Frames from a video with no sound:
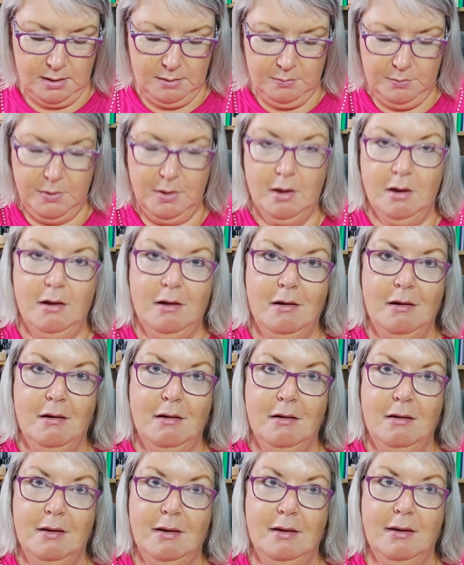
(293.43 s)
We
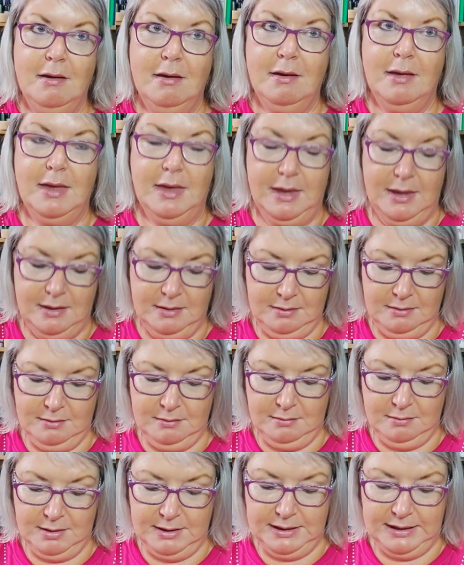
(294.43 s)
are
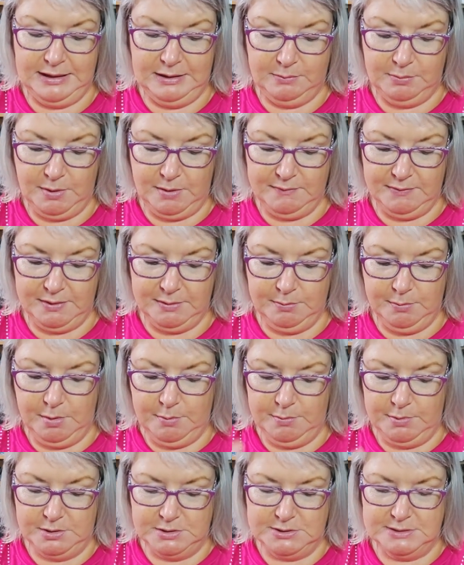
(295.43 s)
in a heat wave at the
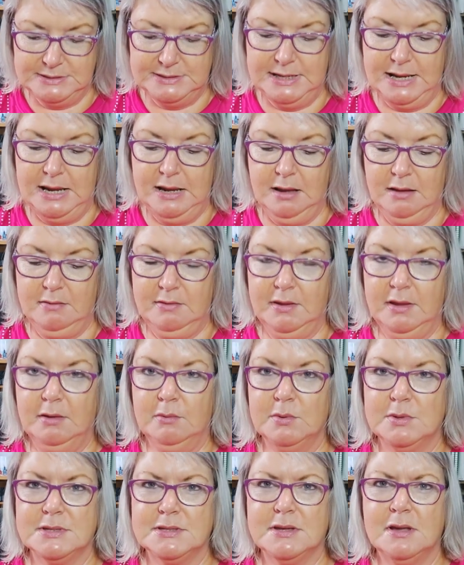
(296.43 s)
moment. Today I think
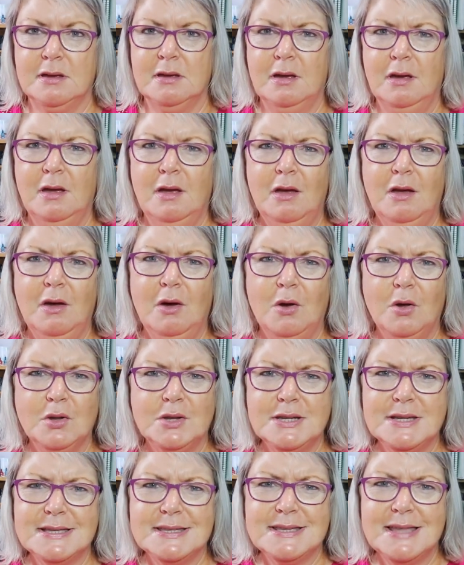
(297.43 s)
was the
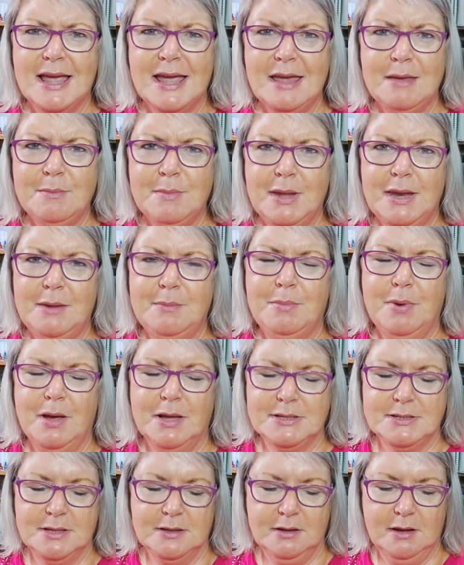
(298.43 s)
hottest day in many
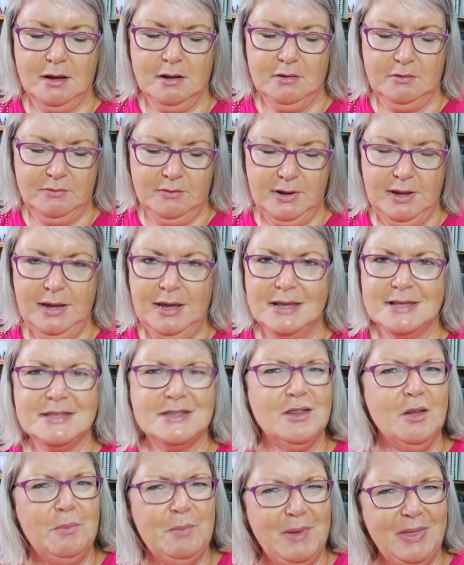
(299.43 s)
parts of the country. It's
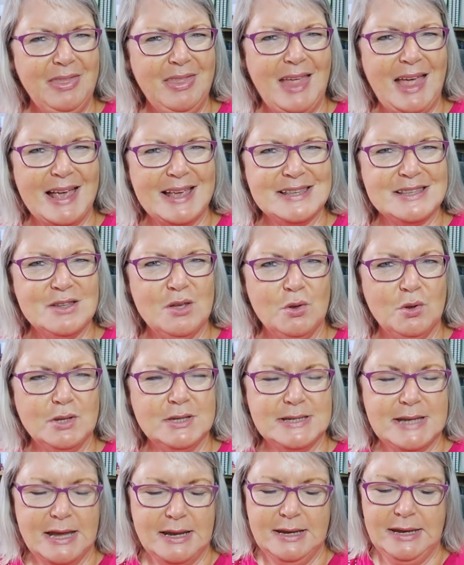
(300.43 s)
not been as hot
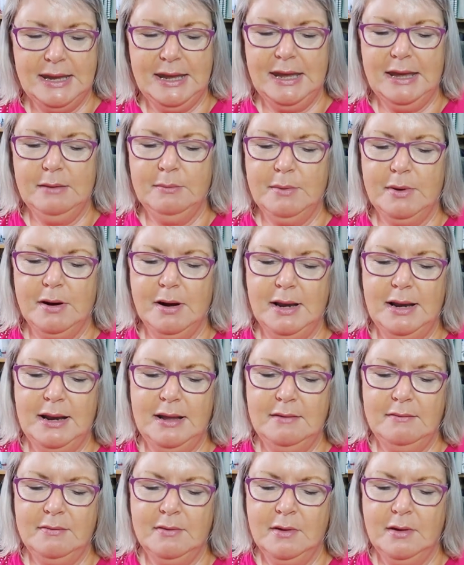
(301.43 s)
down here where I
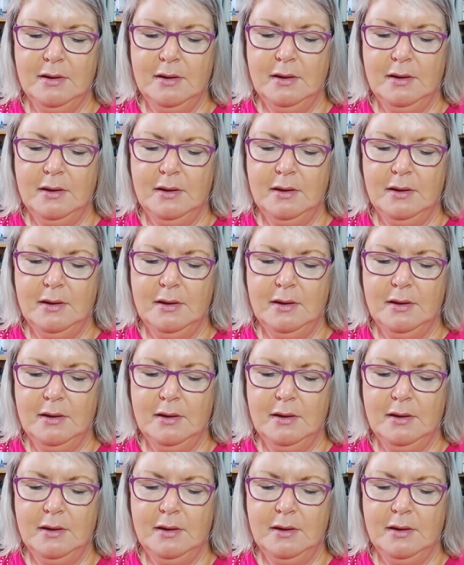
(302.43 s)
live.